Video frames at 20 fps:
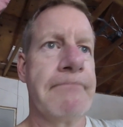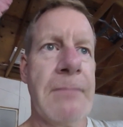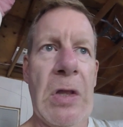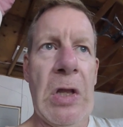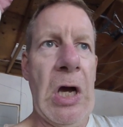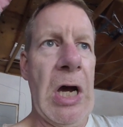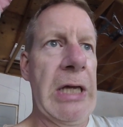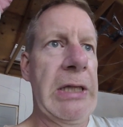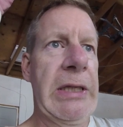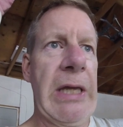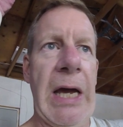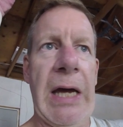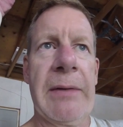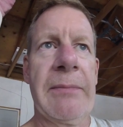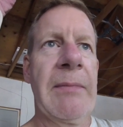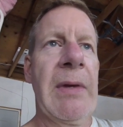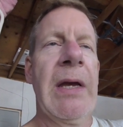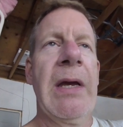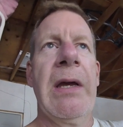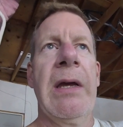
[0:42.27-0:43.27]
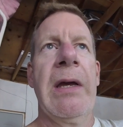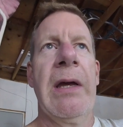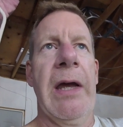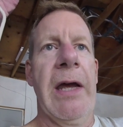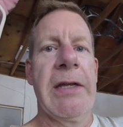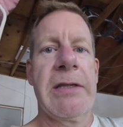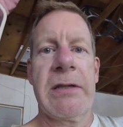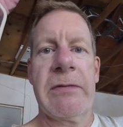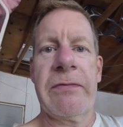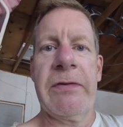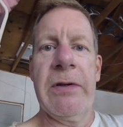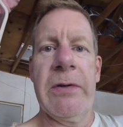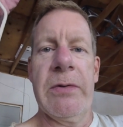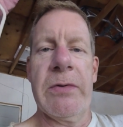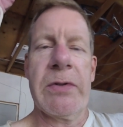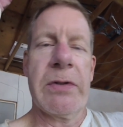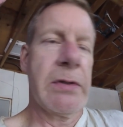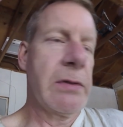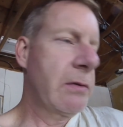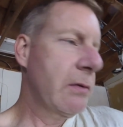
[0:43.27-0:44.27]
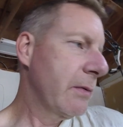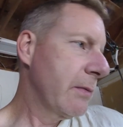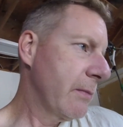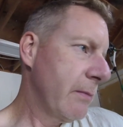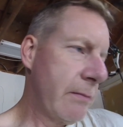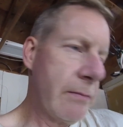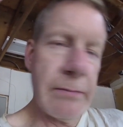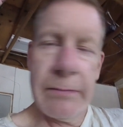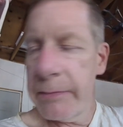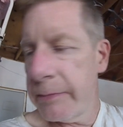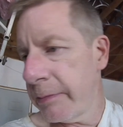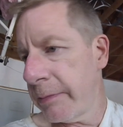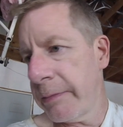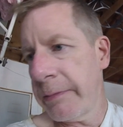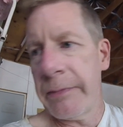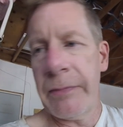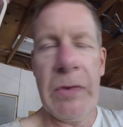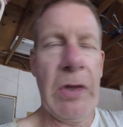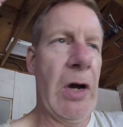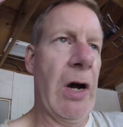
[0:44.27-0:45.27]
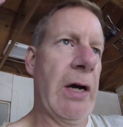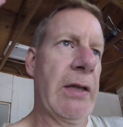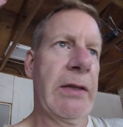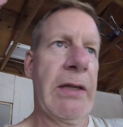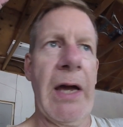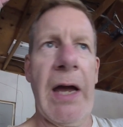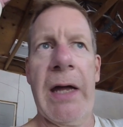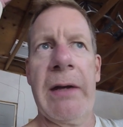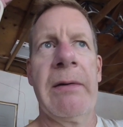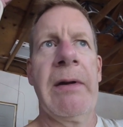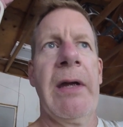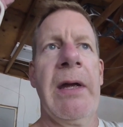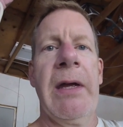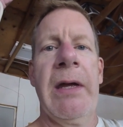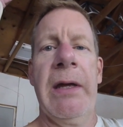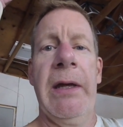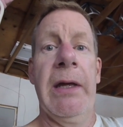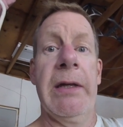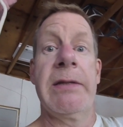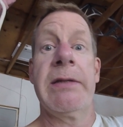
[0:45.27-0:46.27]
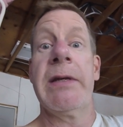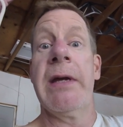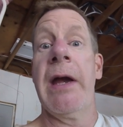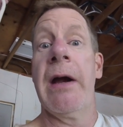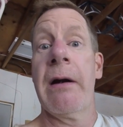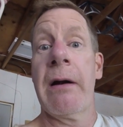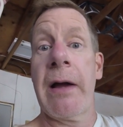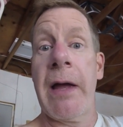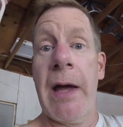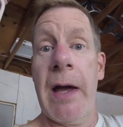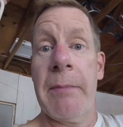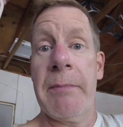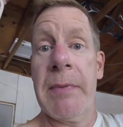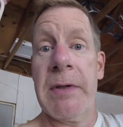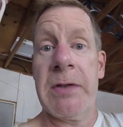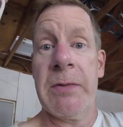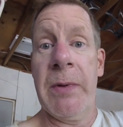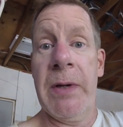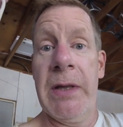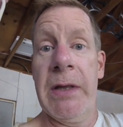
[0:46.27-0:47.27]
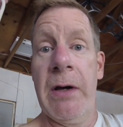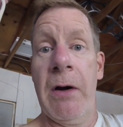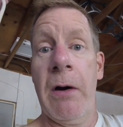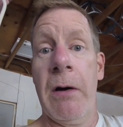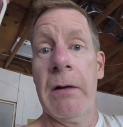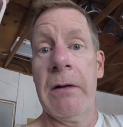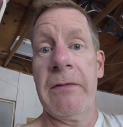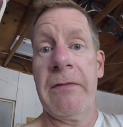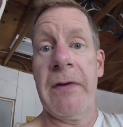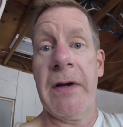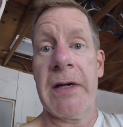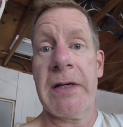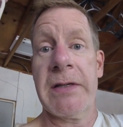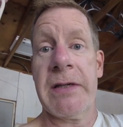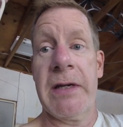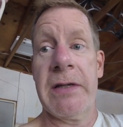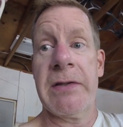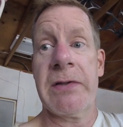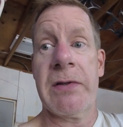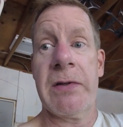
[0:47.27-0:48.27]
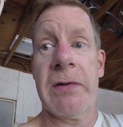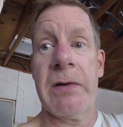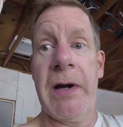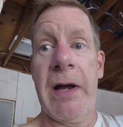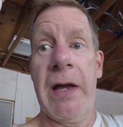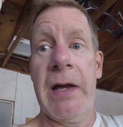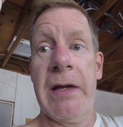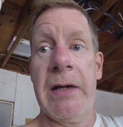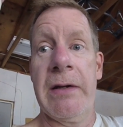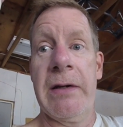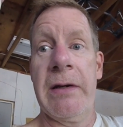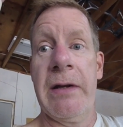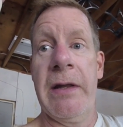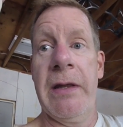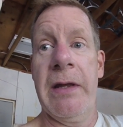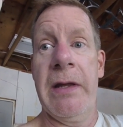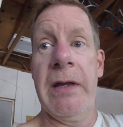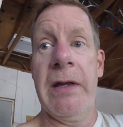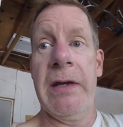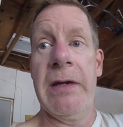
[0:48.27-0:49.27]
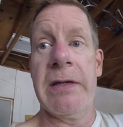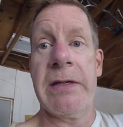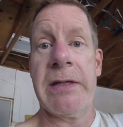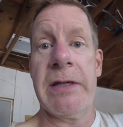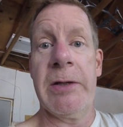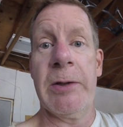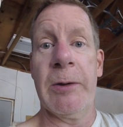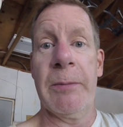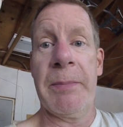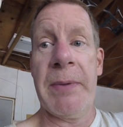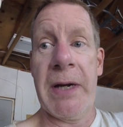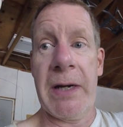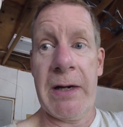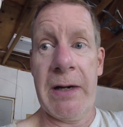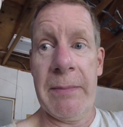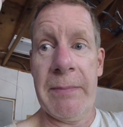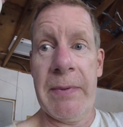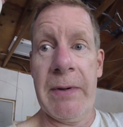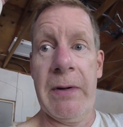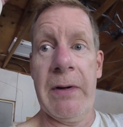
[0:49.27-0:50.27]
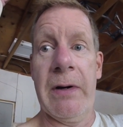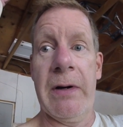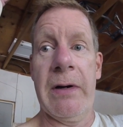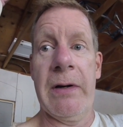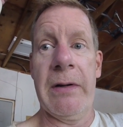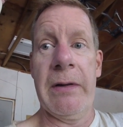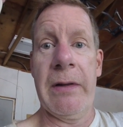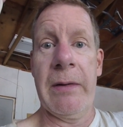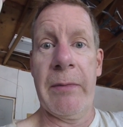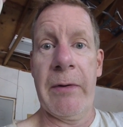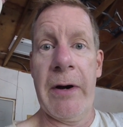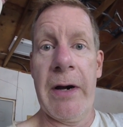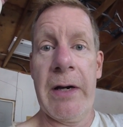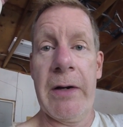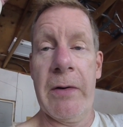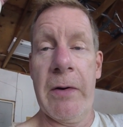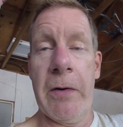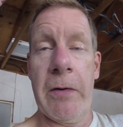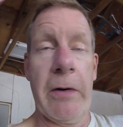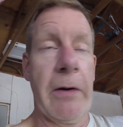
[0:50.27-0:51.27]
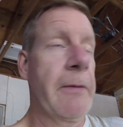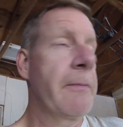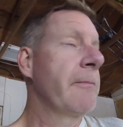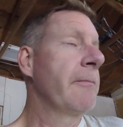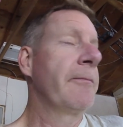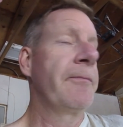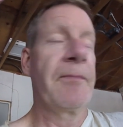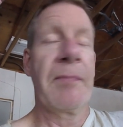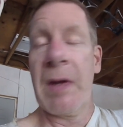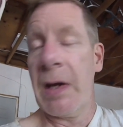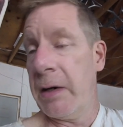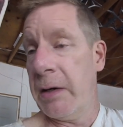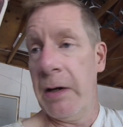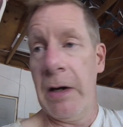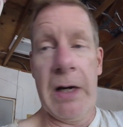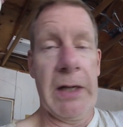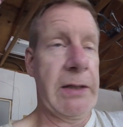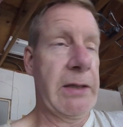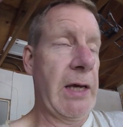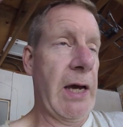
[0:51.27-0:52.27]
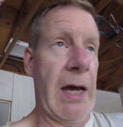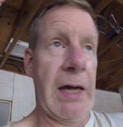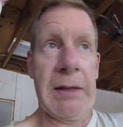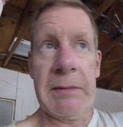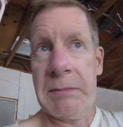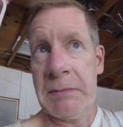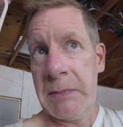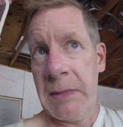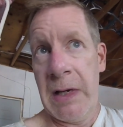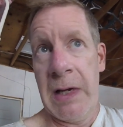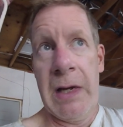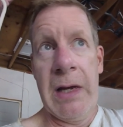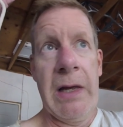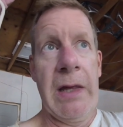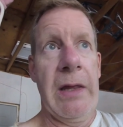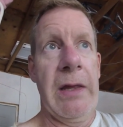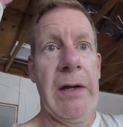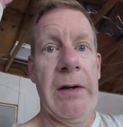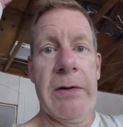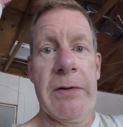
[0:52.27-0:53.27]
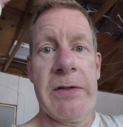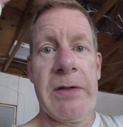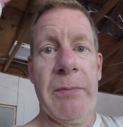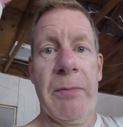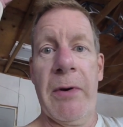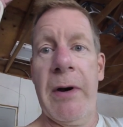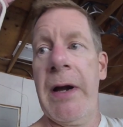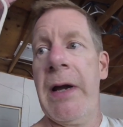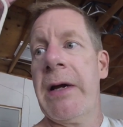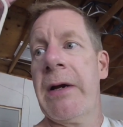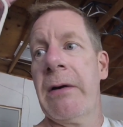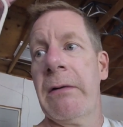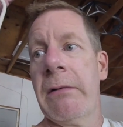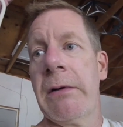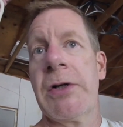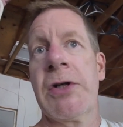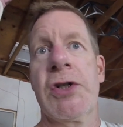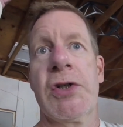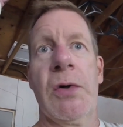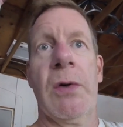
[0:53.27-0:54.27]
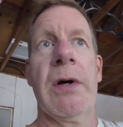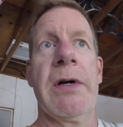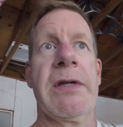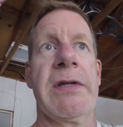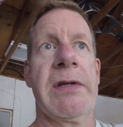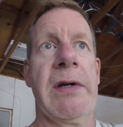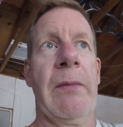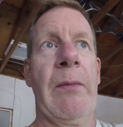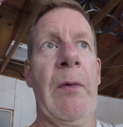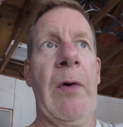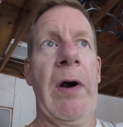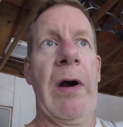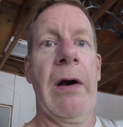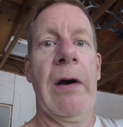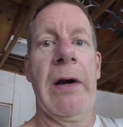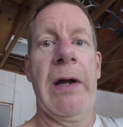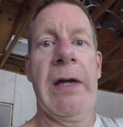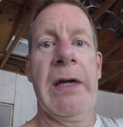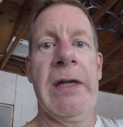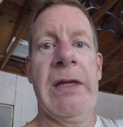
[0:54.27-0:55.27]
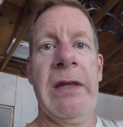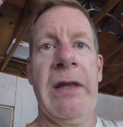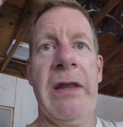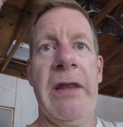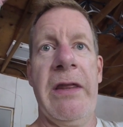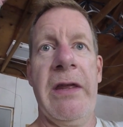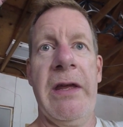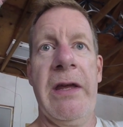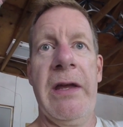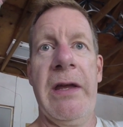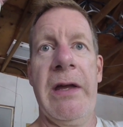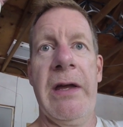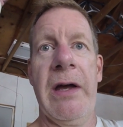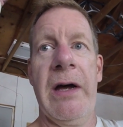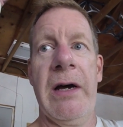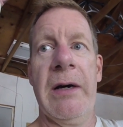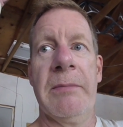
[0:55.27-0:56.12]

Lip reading: Not that. It's a fuse. Not that. It's the air gap between the Hall effect sensor and the steel pickup on the brake rotor. Not that. There's a break or a short somewhere in the